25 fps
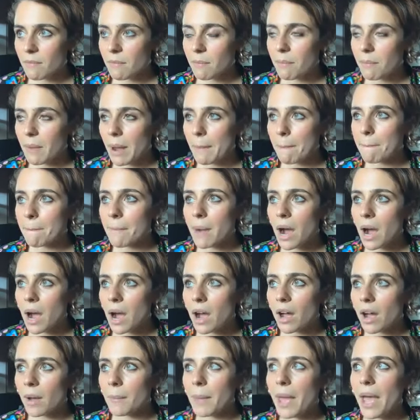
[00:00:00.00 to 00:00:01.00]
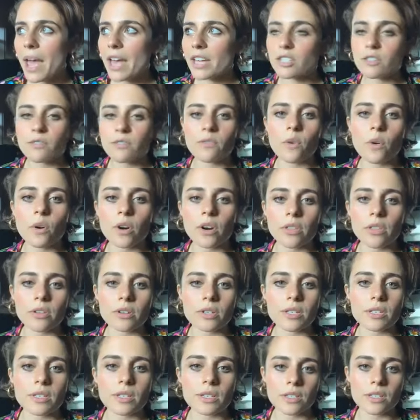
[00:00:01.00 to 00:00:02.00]
mom has four
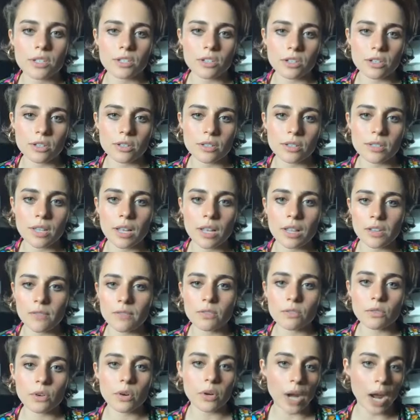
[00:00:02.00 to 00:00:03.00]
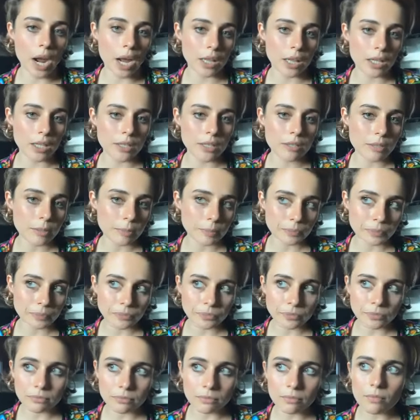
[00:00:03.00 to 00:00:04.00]
other sisters that live in Rhode Island.
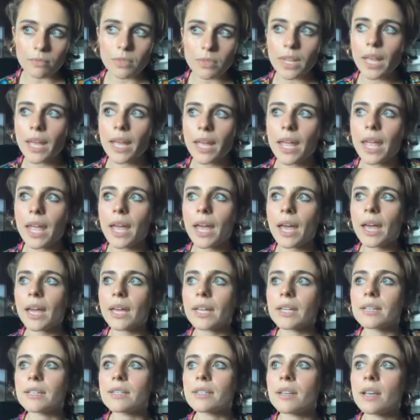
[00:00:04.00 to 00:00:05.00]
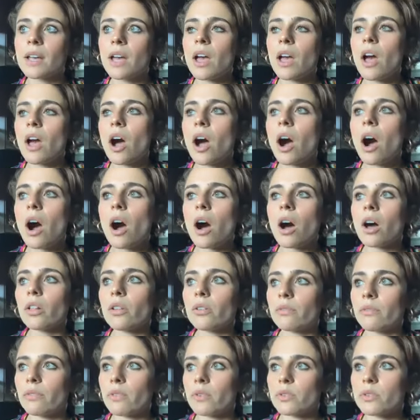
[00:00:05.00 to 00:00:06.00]
And all
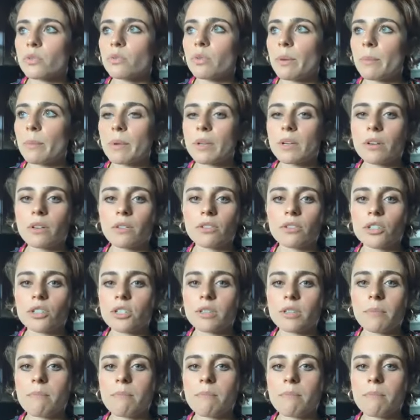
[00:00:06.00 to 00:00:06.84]
of those women are just